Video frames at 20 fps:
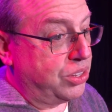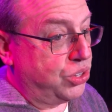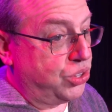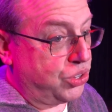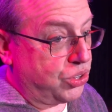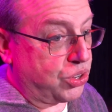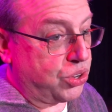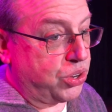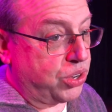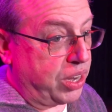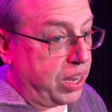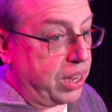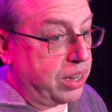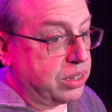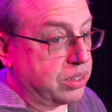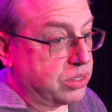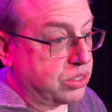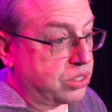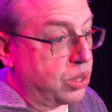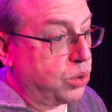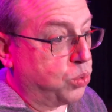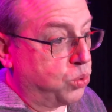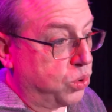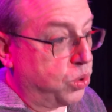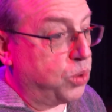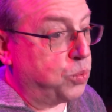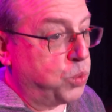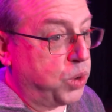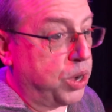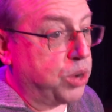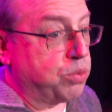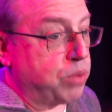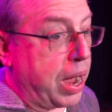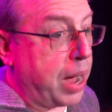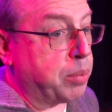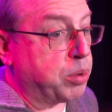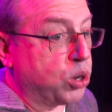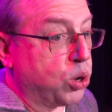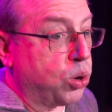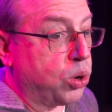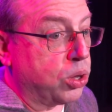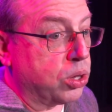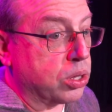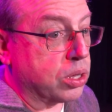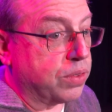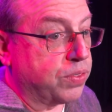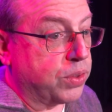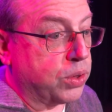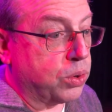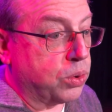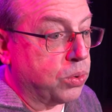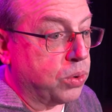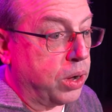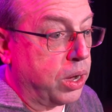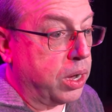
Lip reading: You go down to a weird rabbit hole if you...